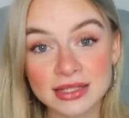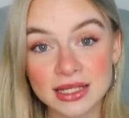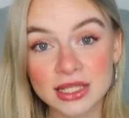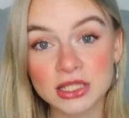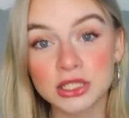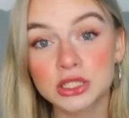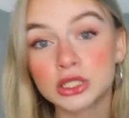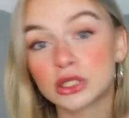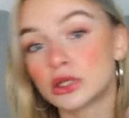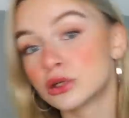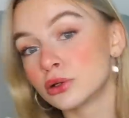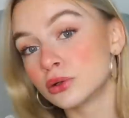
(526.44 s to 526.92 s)

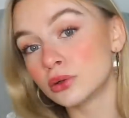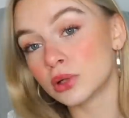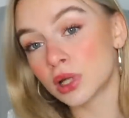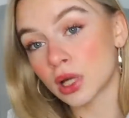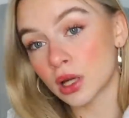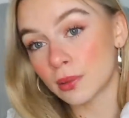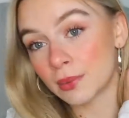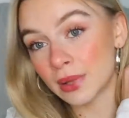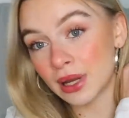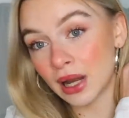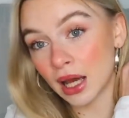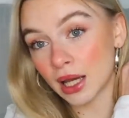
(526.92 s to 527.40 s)
these do
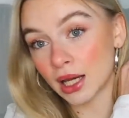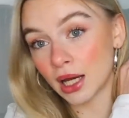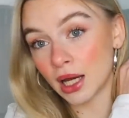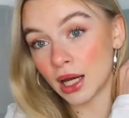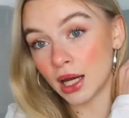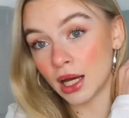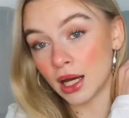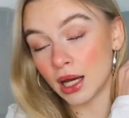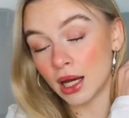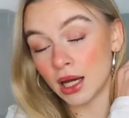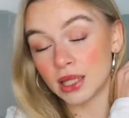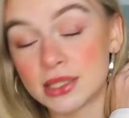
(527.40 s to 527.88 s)
look a bit like
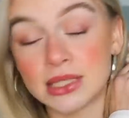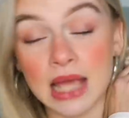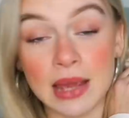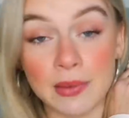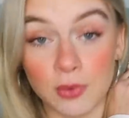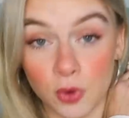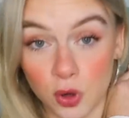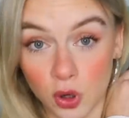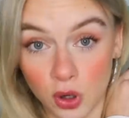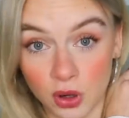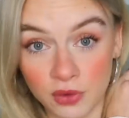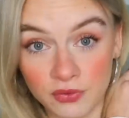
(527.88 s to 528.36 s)
a, a
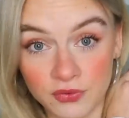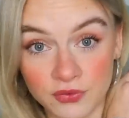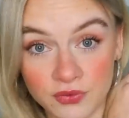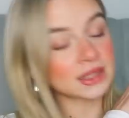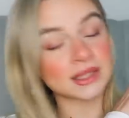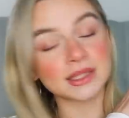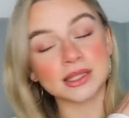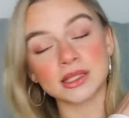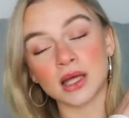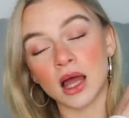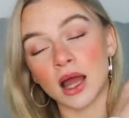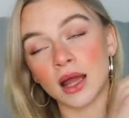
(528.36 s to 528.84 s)
tablecloth,
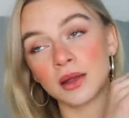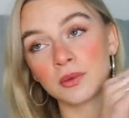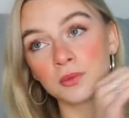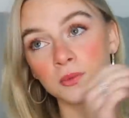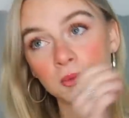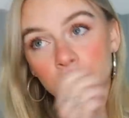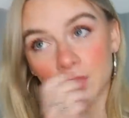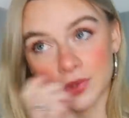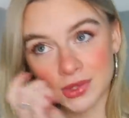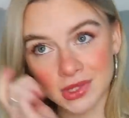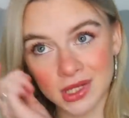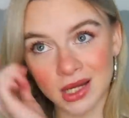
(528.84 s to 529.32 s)
but I
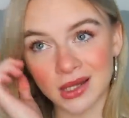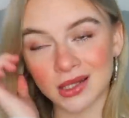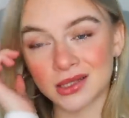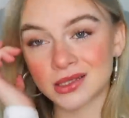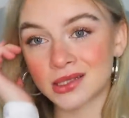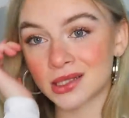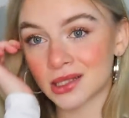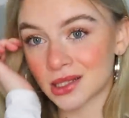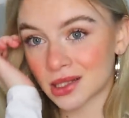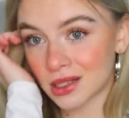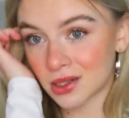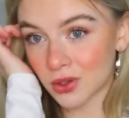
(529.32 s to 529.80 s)
was kind of
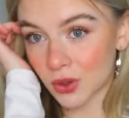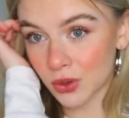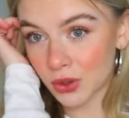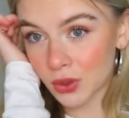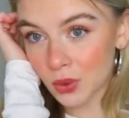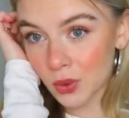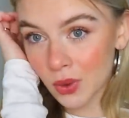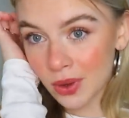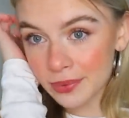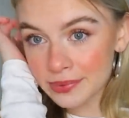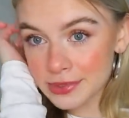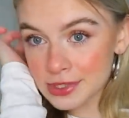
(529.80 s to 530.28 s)
digging it on
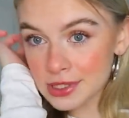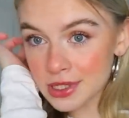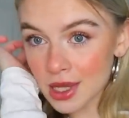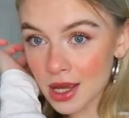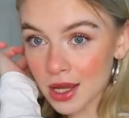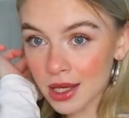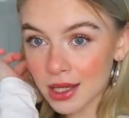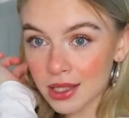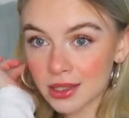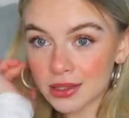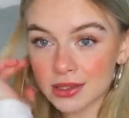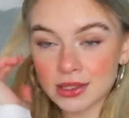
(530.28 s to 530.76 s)
the
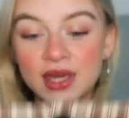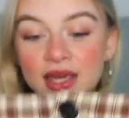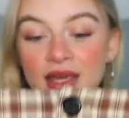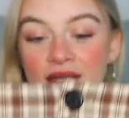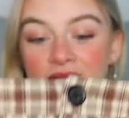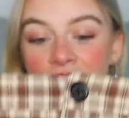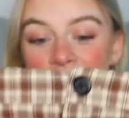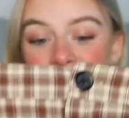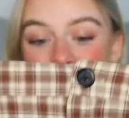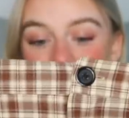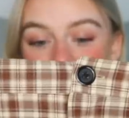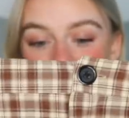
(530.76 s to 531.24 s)
website.
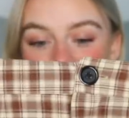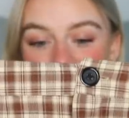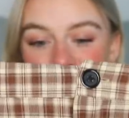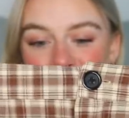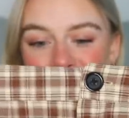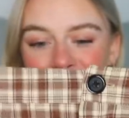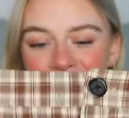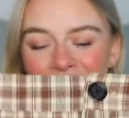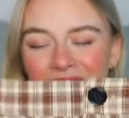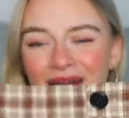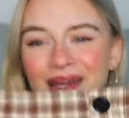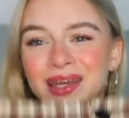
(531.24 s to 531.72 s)
These are just
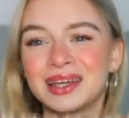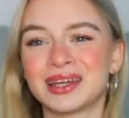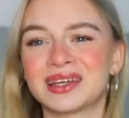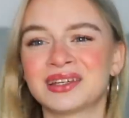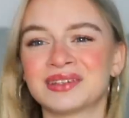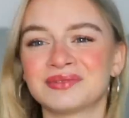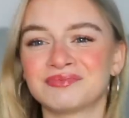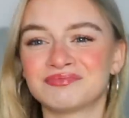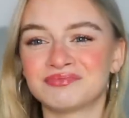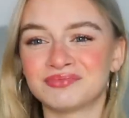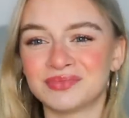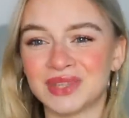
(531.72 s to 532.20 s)
some like
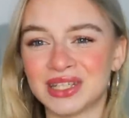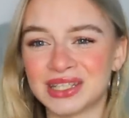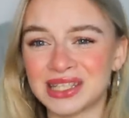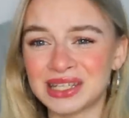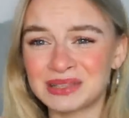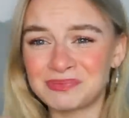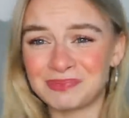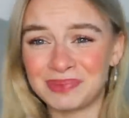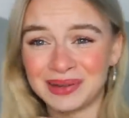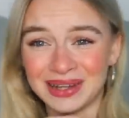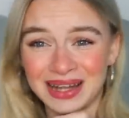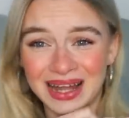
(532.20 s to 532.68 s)
is
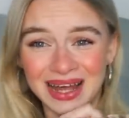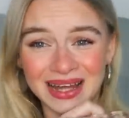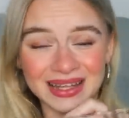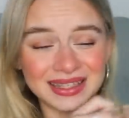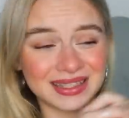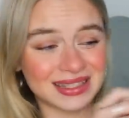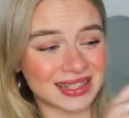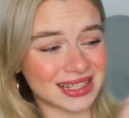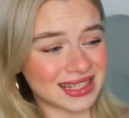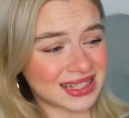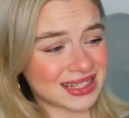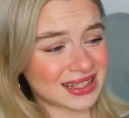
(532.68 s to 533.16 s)
this plaid?
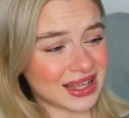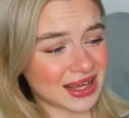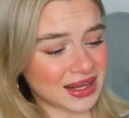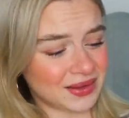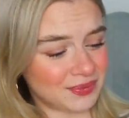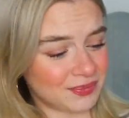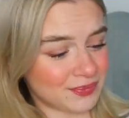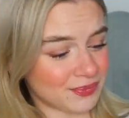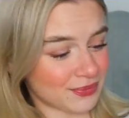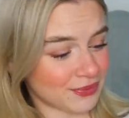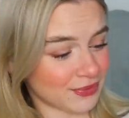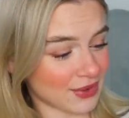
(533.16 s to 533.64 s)
This is like
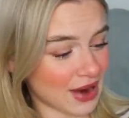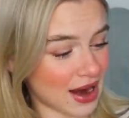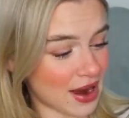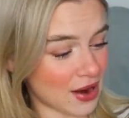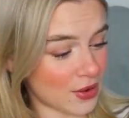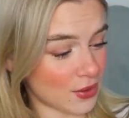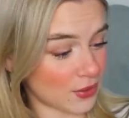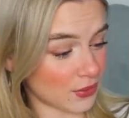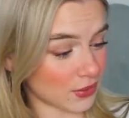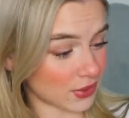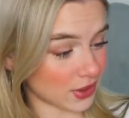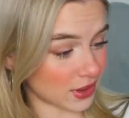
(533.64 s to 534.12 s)

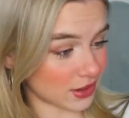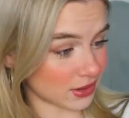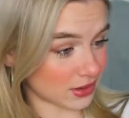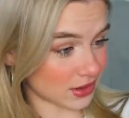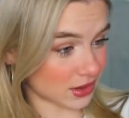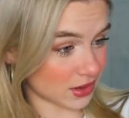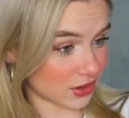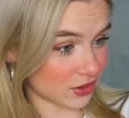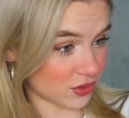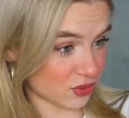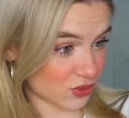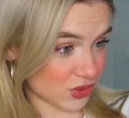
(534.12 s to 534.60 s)
brown
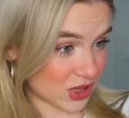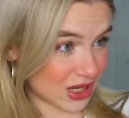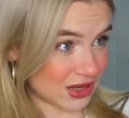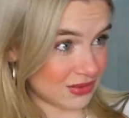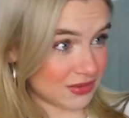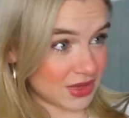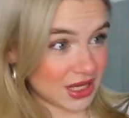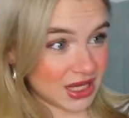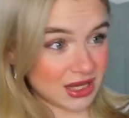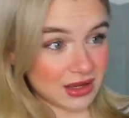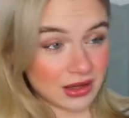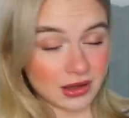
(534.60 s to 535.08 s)
and
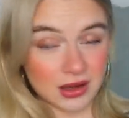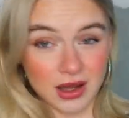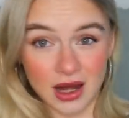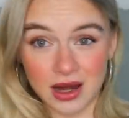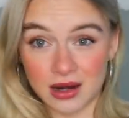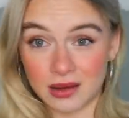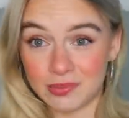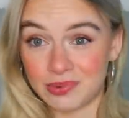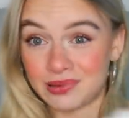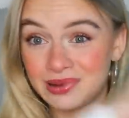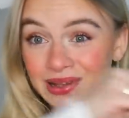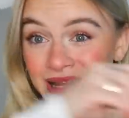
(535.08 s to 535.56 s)
creamy
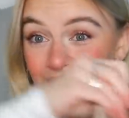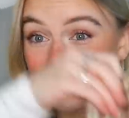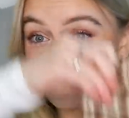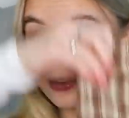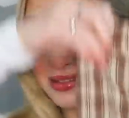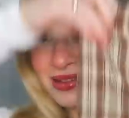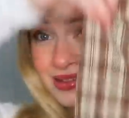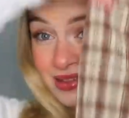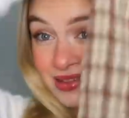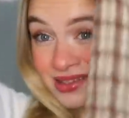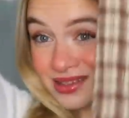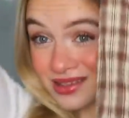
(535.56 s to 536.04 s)
kind of
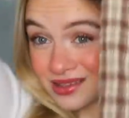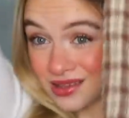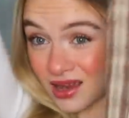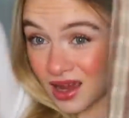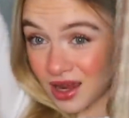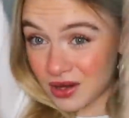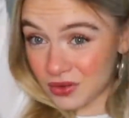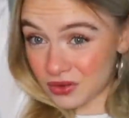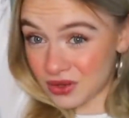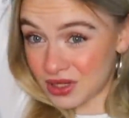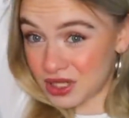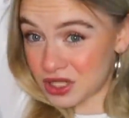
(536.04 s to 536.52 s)
plaid
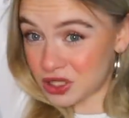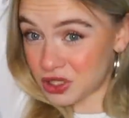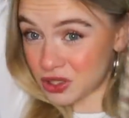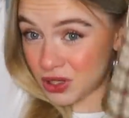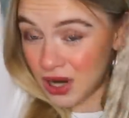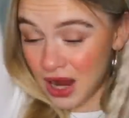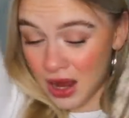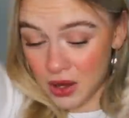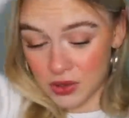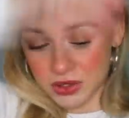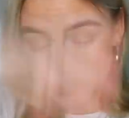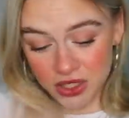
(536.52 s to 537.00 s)
design on these
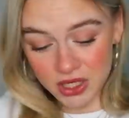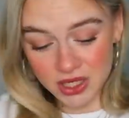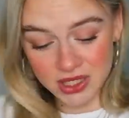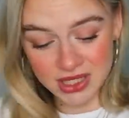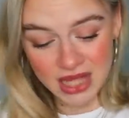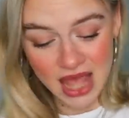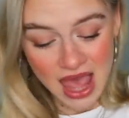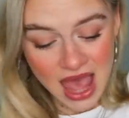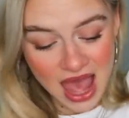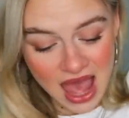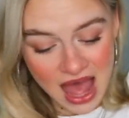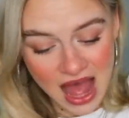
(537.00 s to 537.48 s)

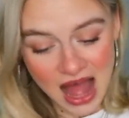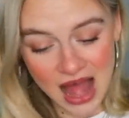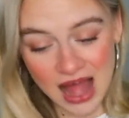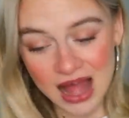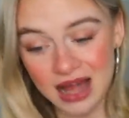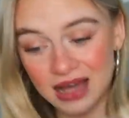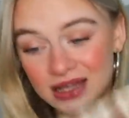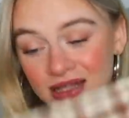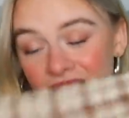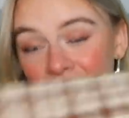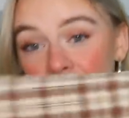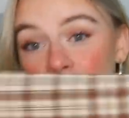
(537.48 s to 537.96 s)
trousers
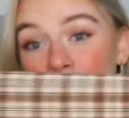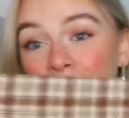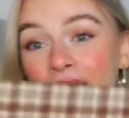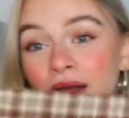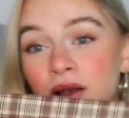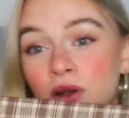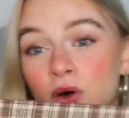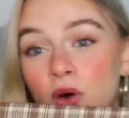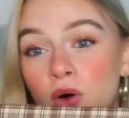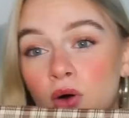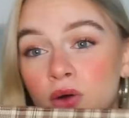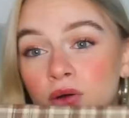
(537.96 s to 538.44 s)
and they're
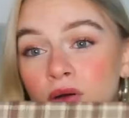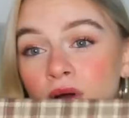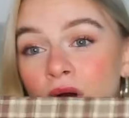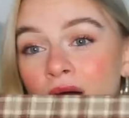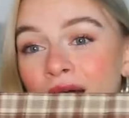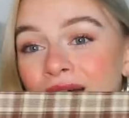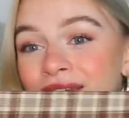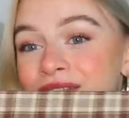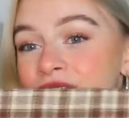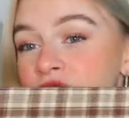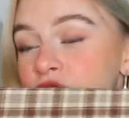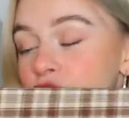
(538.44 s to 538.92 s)
quite long.
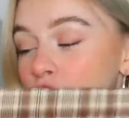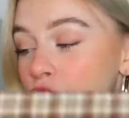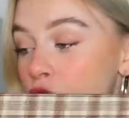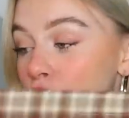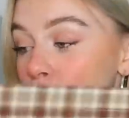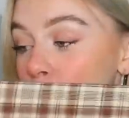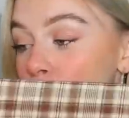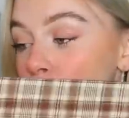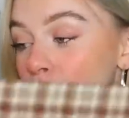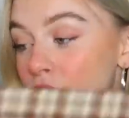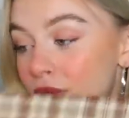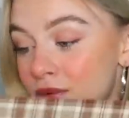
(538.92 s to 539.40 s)
I
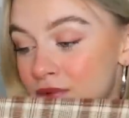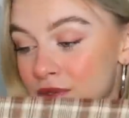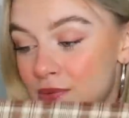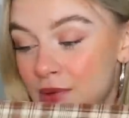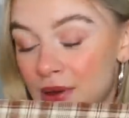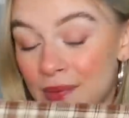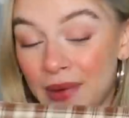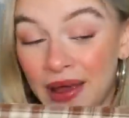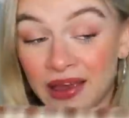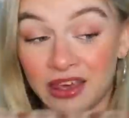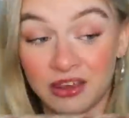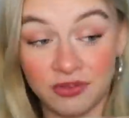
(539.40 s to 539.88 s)
do want them to be
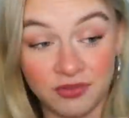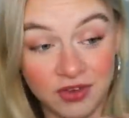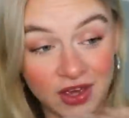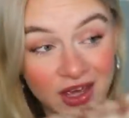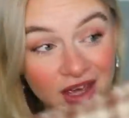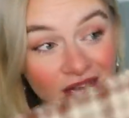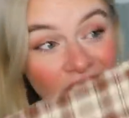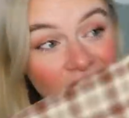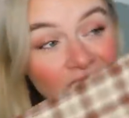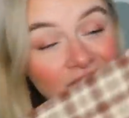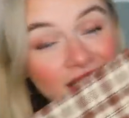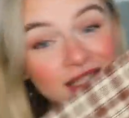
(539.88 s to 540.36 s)
a baggy
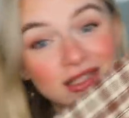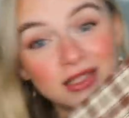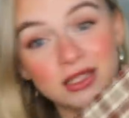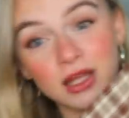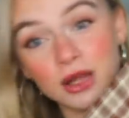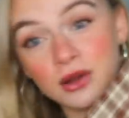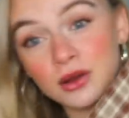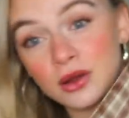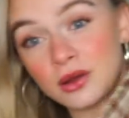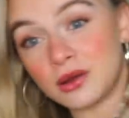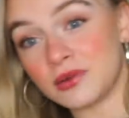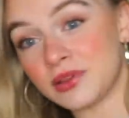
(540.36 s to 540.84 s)
fit. I
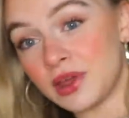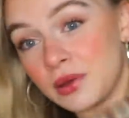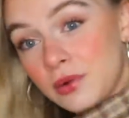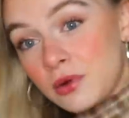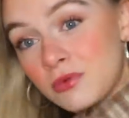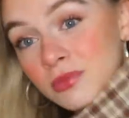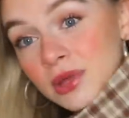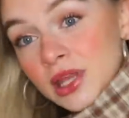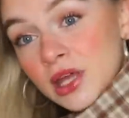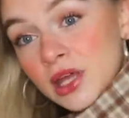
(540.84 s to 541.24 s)
don't know if they will be